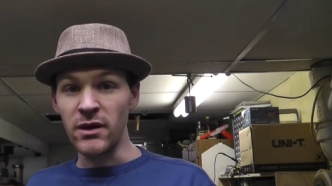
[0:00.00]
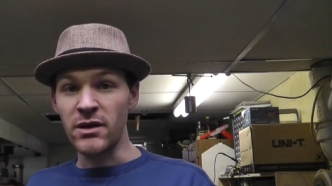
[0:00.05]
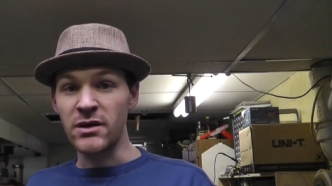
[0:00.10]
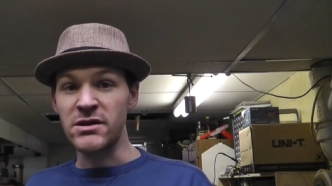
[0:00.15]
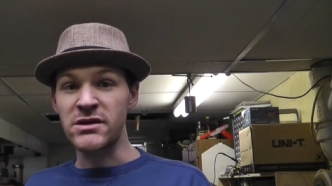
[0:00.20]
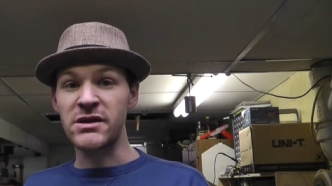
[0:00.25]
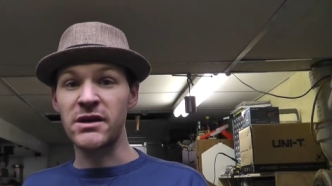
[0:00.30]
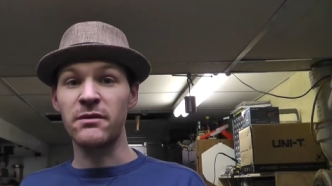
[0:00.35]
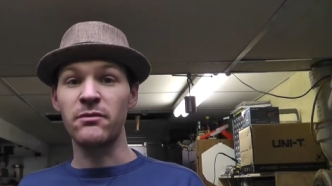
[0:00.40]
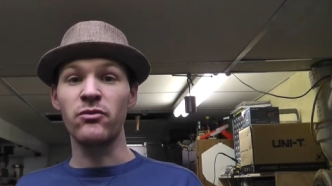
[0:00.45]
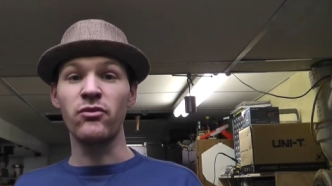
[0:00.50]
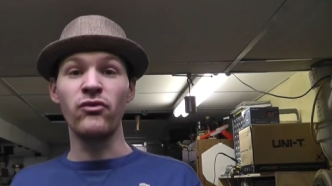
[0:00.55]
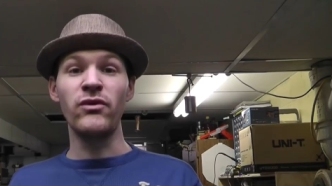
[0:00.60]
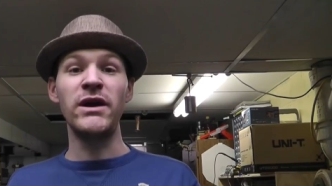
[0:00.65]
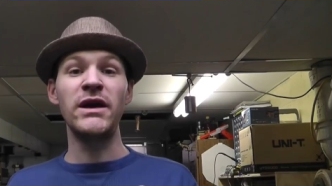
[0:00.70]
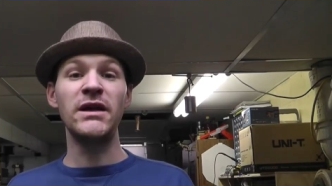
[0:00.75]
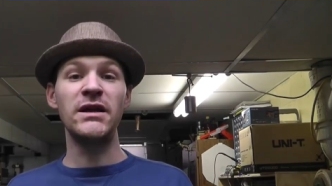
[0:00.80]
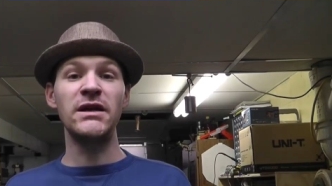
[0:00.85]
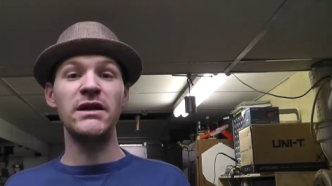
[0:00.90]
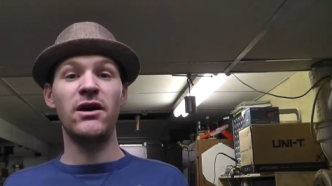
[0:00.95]
some
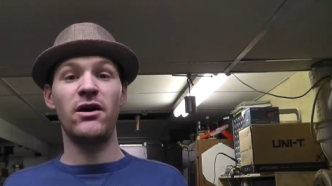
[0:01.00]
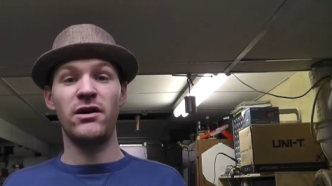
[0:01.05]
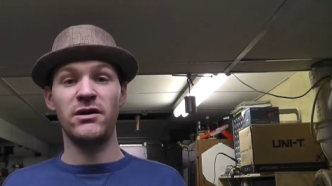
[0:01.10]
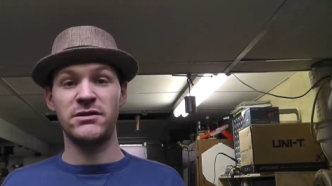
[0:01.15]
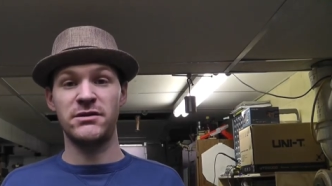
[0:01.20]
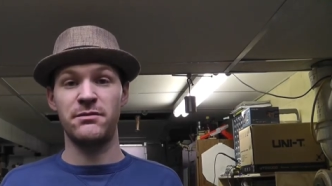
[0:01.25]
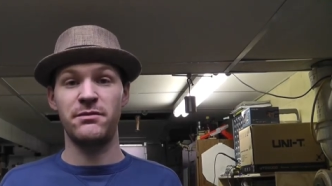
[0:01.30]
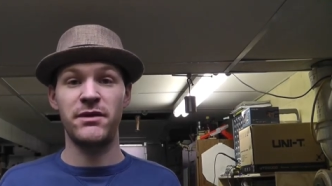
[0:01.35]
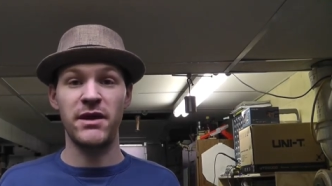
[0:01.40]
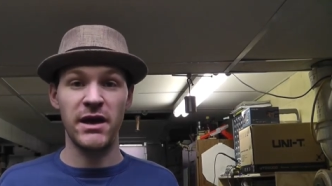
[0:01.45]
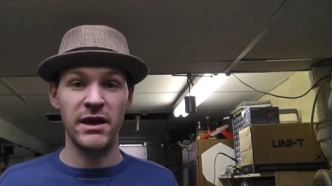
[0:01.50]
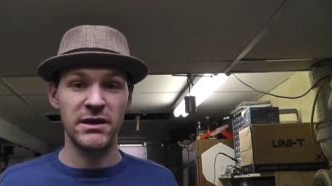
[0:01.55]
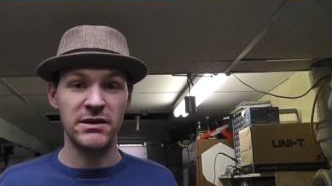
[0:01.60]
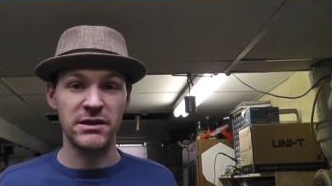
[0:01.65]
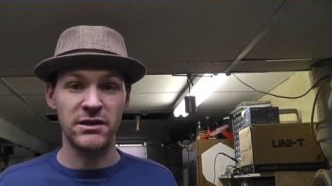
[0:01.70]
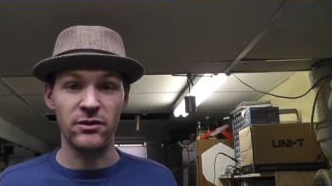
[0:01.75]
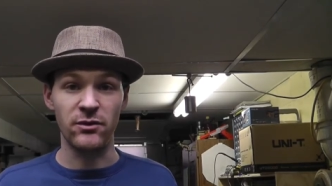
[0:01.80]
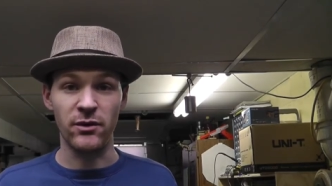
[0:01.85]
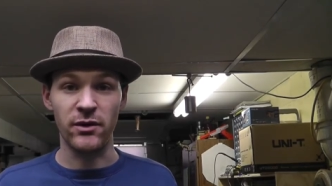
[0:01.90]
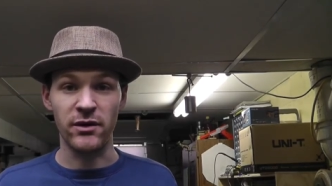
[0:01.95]
really awesome things
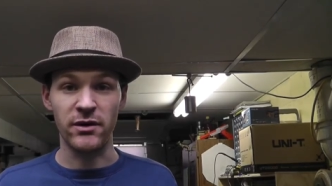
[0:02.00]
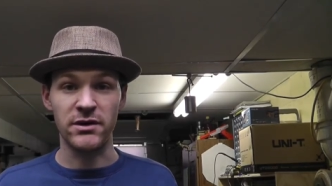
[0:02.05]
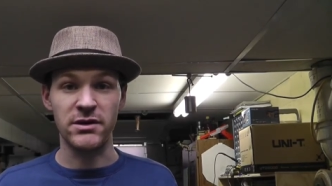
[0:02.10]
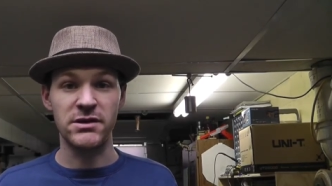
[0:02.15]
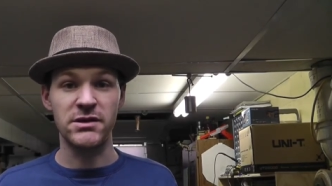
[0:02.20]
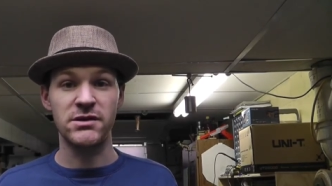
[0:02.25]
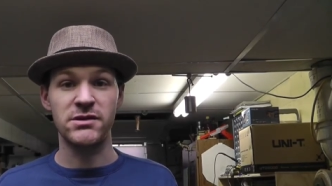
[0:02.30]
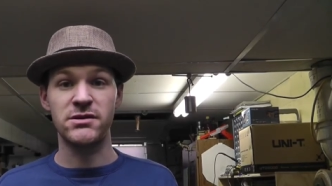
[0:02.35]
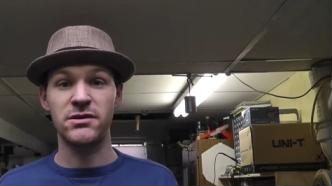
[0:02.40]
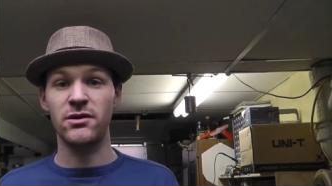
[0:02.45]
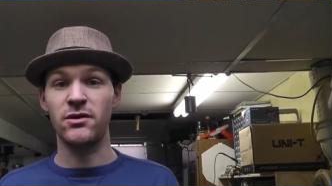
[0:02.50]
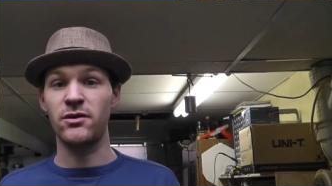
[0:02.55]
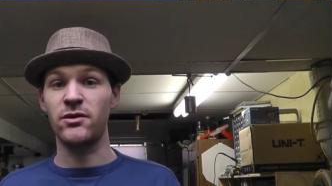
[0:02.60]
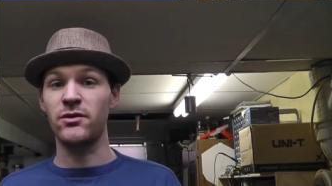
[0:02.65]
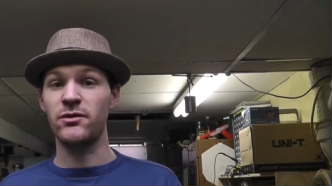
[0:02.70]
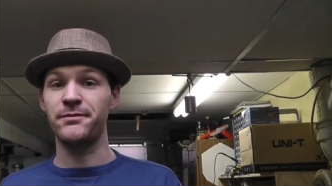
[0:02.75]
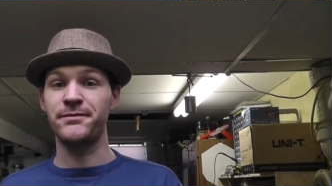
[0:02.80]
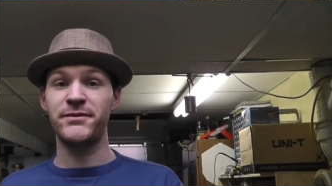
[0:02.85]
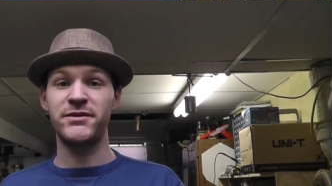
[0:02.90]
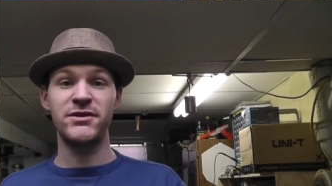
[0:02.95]
in the works,
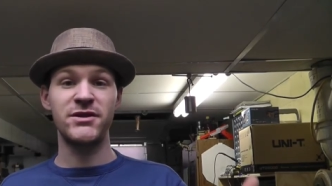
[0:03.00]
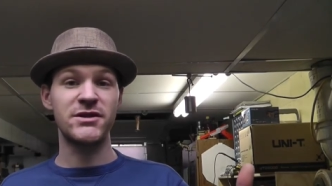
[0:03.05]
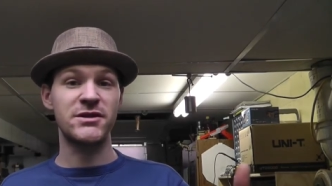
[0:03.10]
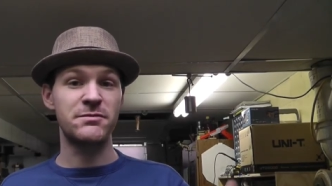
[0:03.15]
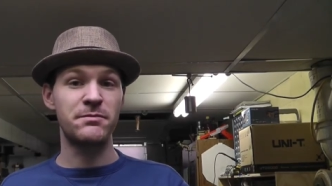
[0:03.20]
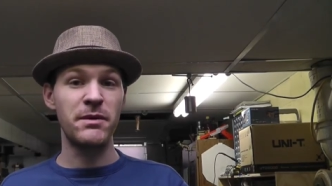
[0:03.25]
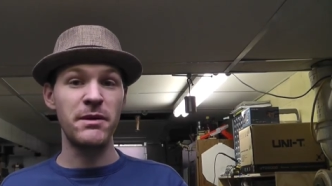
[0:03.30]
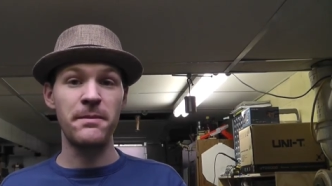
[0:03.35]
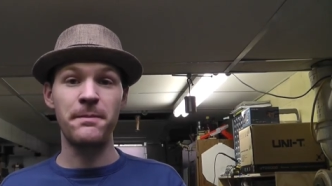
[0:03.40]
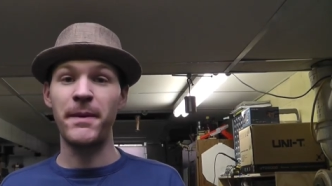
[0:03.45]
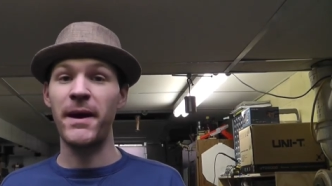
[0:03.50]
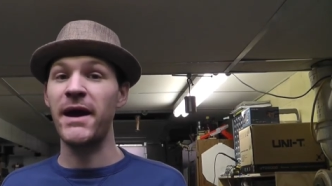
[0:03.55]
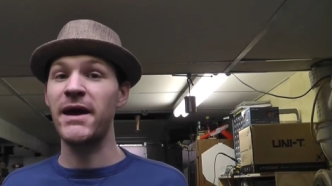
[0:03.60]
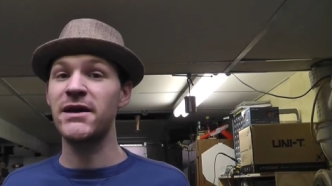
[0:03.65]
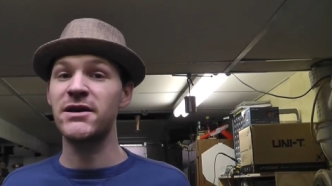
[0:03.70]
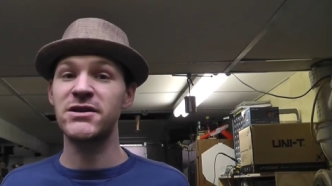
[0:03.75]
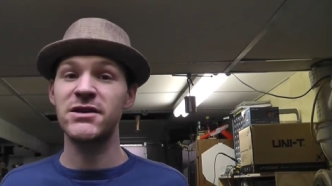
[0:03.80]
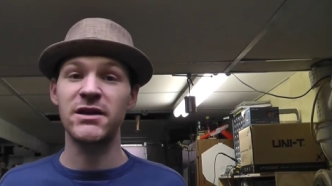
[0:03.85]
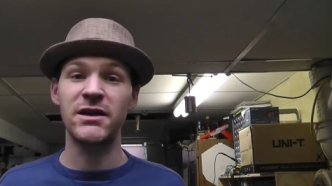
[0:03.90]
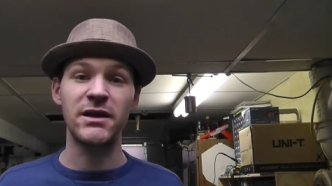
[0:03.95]
so just be
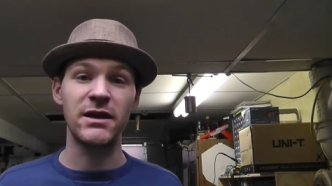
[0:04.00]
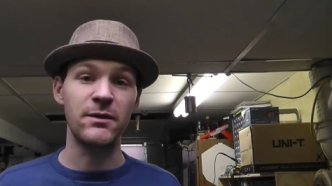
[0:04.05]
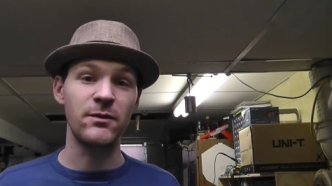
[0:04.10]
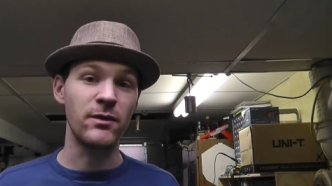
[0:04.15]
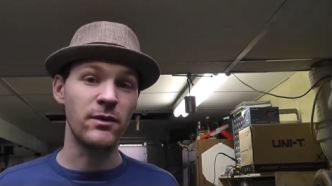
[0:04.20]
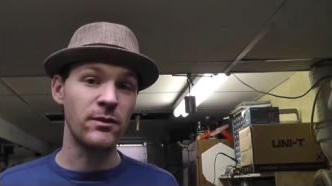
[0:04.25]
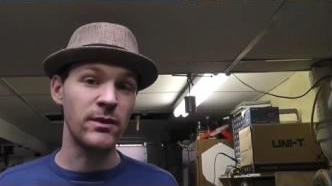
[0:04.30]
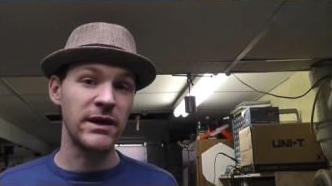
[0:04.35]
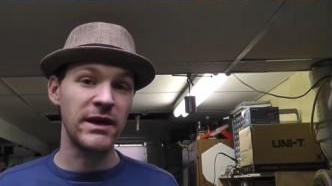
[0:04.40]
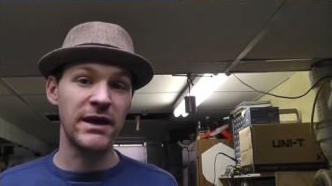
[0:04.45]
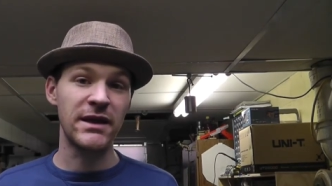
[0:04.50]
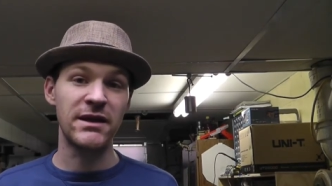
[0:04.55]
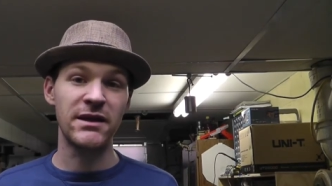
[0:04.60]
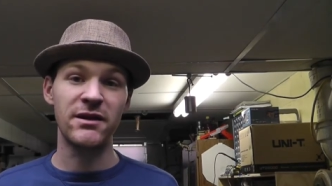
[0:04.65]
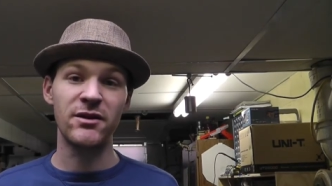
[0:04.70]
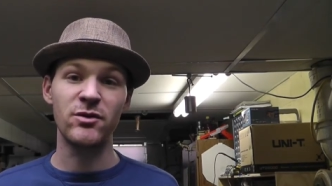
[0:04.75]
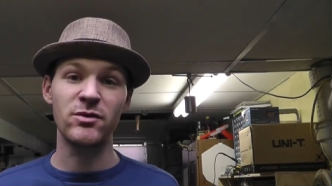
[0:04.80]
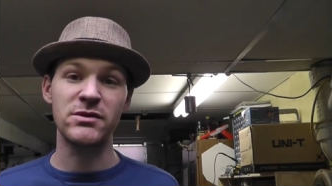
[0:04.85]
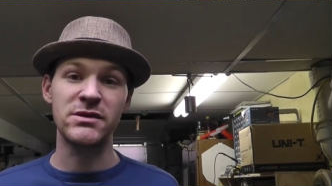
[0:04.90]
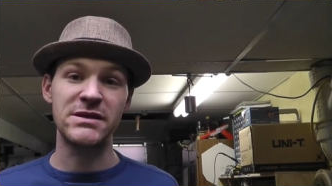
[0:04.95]
patient, and when we get to
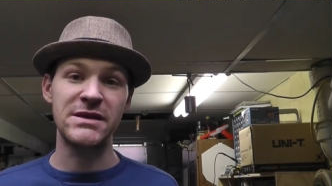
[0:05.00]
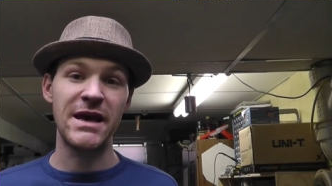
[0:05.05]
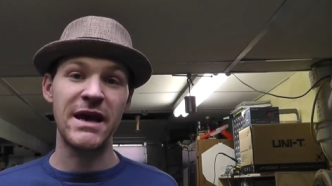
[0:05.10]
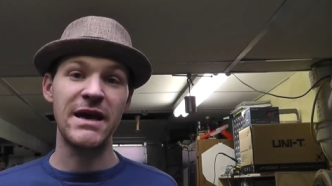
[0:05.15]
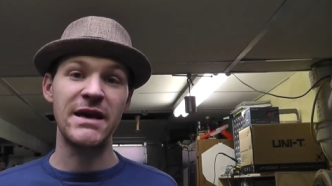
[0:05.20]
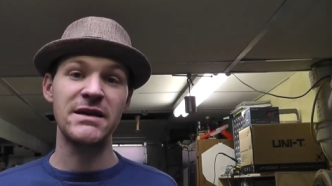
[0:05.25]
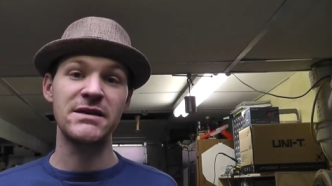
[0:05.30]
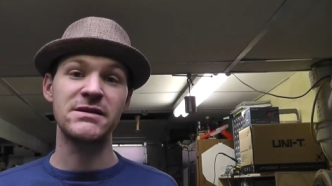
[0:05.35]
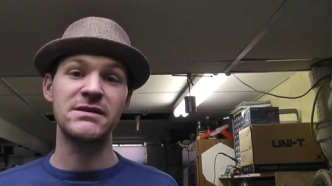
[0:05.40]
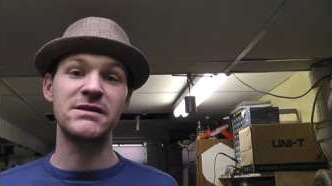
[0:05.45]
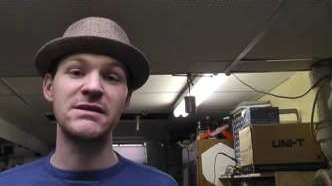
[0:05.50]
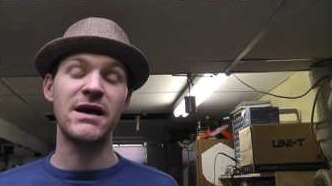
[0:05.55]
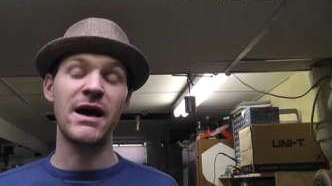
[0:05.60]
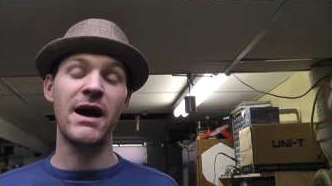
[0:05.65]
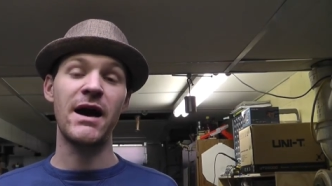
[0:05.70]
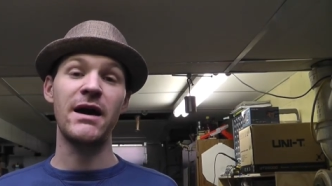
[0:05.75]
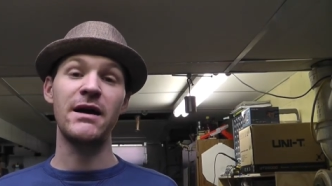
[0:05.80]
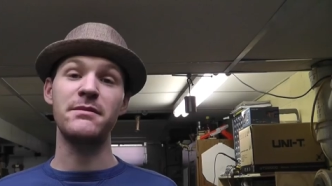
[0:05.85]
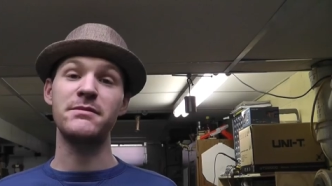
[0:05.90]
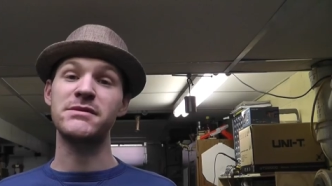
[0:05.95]
those days and
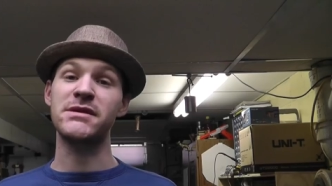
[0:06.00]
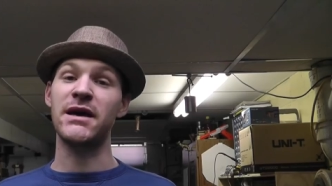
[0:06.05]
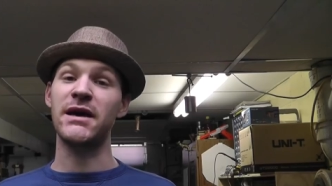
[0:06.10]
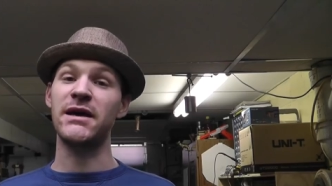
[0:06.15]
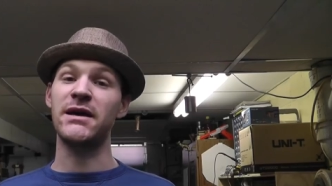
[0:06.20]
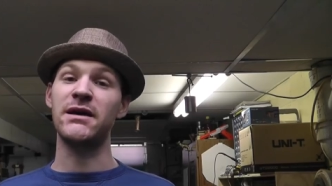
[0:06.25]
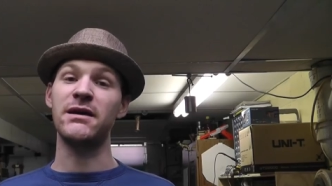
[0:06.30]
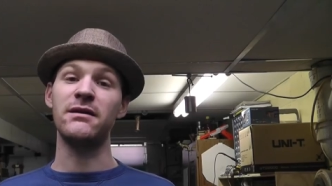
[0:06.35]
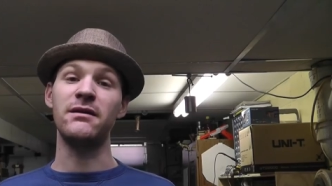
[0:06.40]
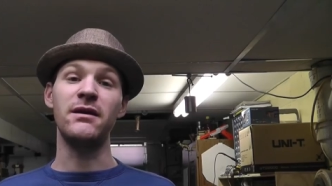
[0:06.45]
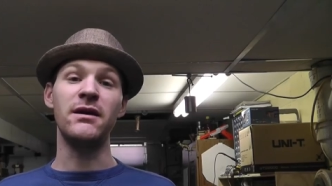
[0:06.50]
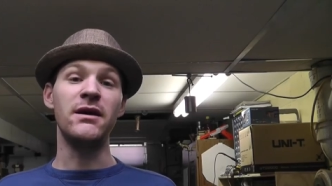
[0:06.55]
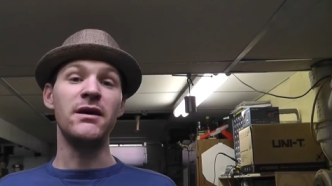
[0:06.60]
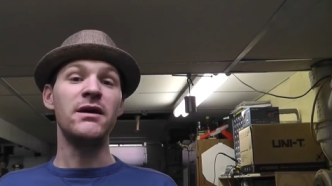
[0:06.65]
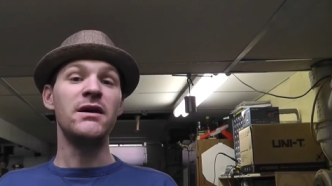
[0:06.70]
times, I can